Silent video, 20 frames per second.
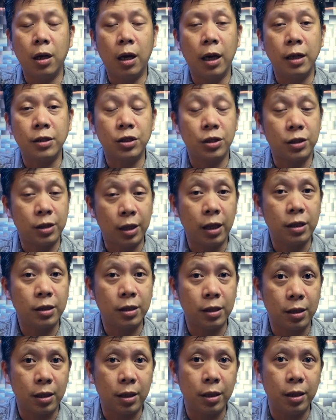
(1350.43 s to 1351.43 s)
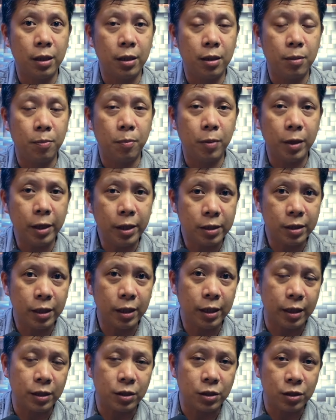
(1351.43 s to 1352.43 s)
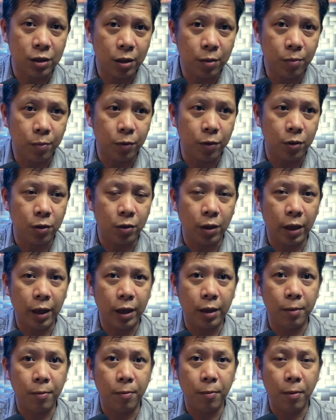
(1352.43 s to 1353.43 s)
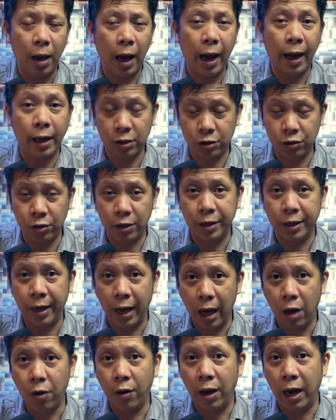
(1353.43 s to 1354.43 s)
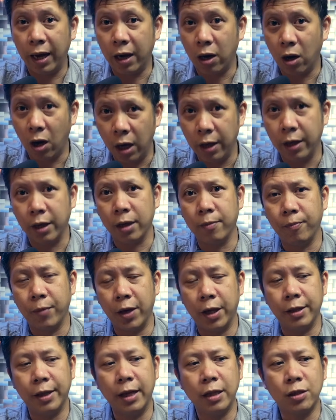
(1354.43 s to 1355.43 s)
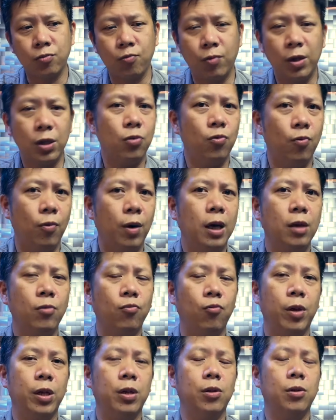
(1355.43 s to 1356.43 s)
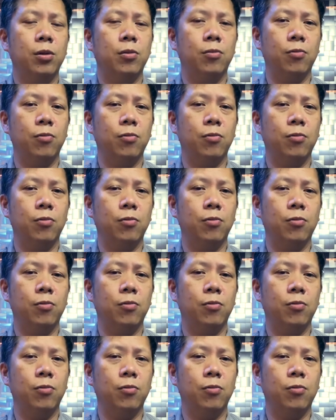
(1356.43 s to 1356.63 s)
aesthetically pleasing and simple, and actually now iconic. And that's what you want when